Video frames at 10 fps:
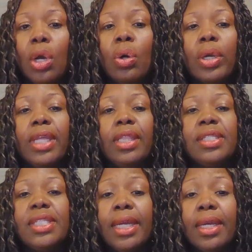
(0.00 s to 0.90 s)
Okay, the
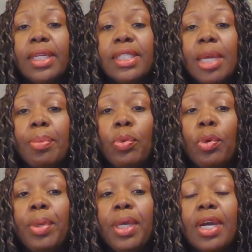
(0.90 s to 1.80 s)
second example
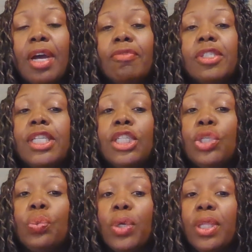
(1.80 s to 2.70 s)
will be a
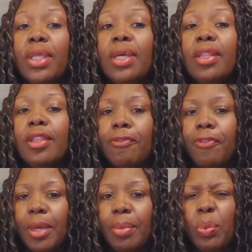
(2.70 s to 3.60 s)
conversation with the
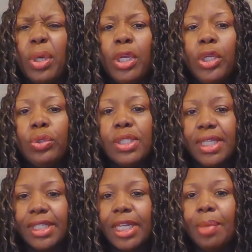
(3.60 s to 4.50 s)
family. We're going to use the
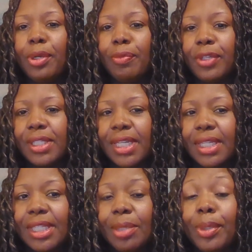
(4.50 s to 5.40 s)
example of
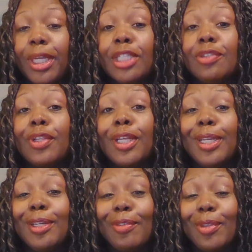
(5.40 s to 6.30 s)
discussing plans for the
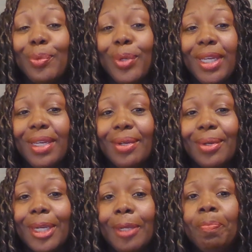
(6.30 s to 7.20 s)
end of the week,
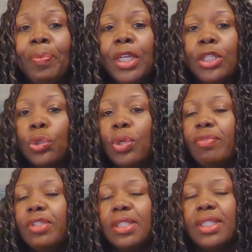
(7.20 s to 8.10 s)
okay? So
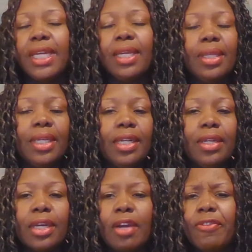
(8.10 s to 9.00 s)
whoever's taking the lead in
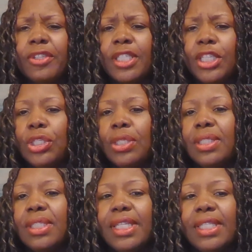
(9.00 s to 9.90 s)
the conversation
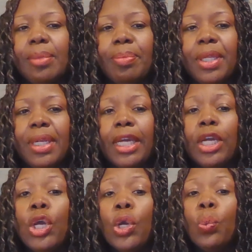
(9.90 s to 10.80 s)
could say something like,
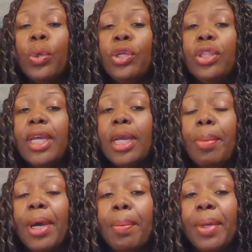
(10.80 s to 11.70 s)
what do you think
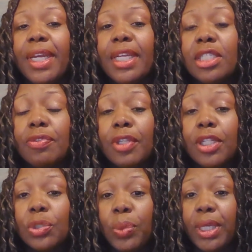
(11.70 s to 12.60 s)
about plans for
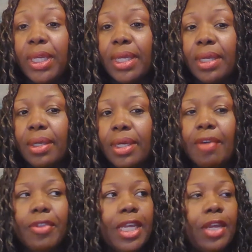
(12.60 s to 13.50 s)
this weekend? And
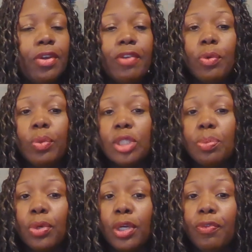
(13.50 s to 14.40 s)
after hearing everyone's
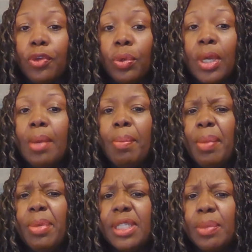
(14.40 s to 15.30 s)
point of view,
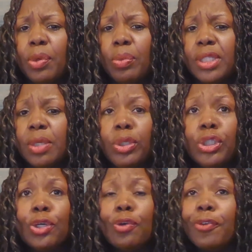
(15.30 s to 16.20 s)
maybe someone will say, we
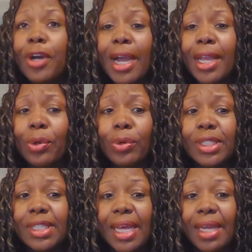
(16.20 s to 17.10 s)
should go for a hike on
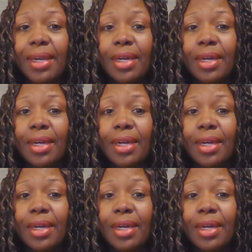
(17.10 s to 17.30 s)
Saturday.